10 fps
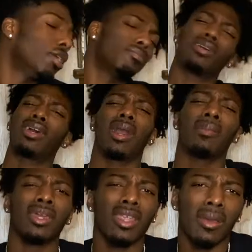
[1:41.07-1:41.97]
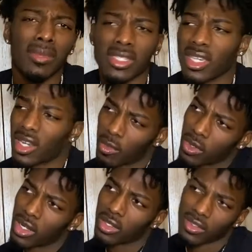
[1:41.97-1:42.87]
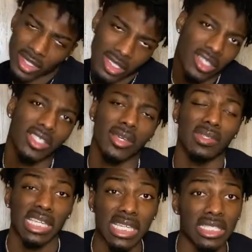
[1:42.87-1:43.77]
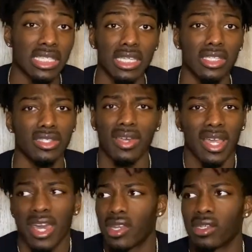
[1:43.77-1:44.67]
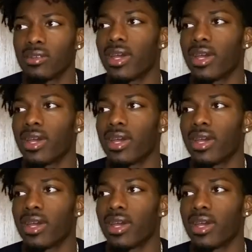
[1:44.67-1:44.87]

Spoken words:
But I mean, I've been saying I wanted to do this since I was 18, so I gotta do it.